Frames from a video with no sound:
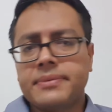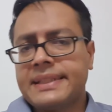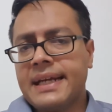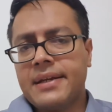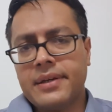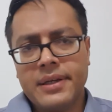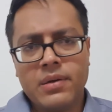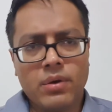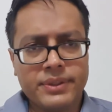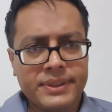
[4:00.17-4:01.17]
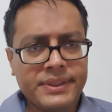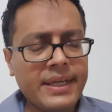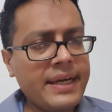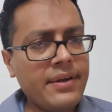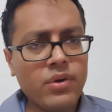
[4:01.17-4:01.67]
secondary causes
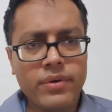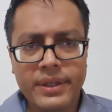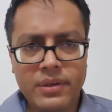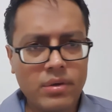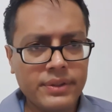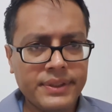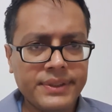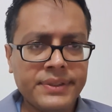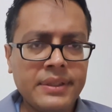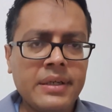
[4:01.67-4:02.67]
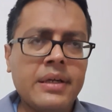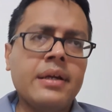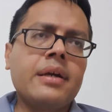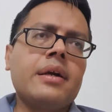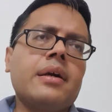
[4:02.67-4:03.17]
like endocrine causes,
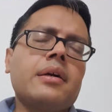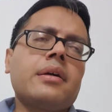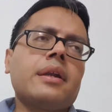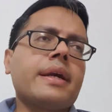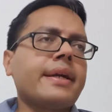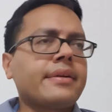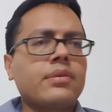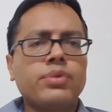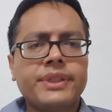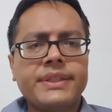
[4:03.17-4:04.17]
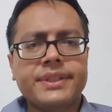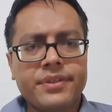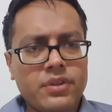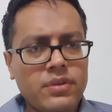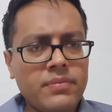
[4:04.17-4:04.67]
like Cushing
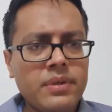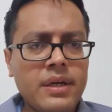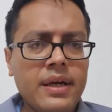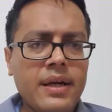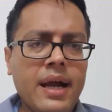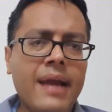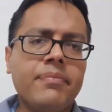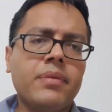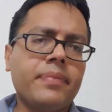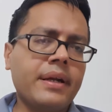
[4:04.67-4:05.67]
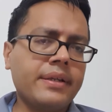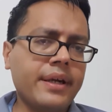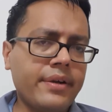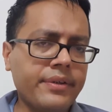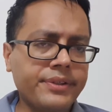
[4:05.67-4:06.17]
syndrome,
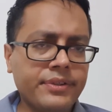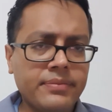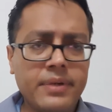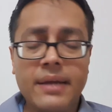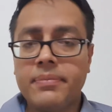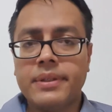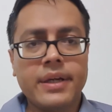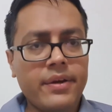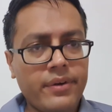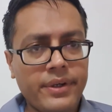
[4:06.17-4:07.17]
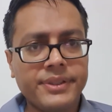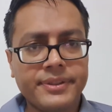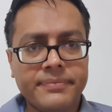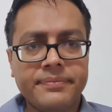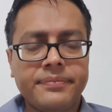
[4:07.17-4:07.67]

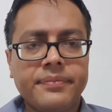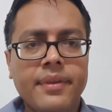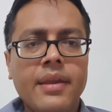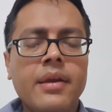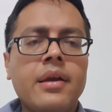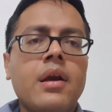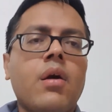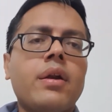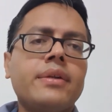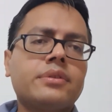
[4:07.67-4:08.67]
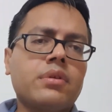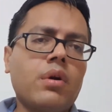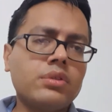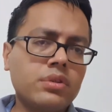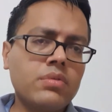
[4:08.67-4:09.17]
hyperparathyroidism, or it
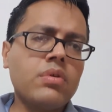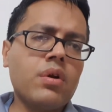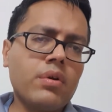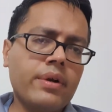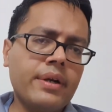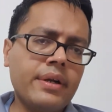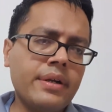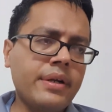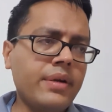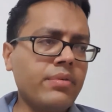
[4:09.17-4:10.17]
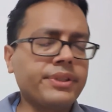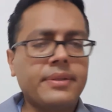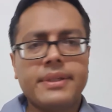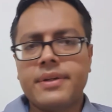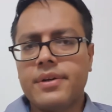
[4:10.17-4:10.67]
also could occur due to
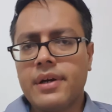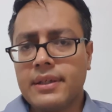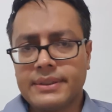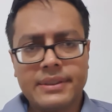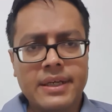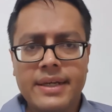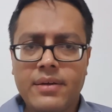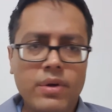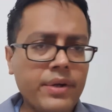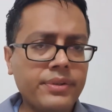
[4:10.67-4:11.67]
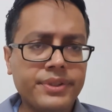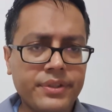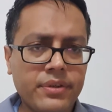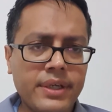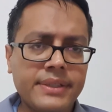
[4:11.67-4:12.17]
certain drugs like
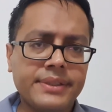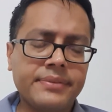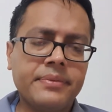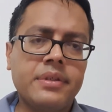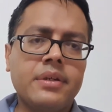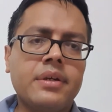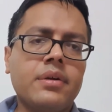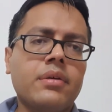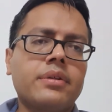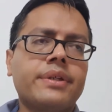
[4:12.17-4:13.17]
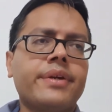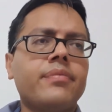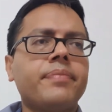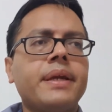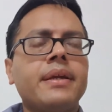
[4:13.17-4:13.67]
corticosteroids
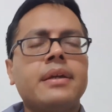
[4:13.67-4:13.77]
therapy.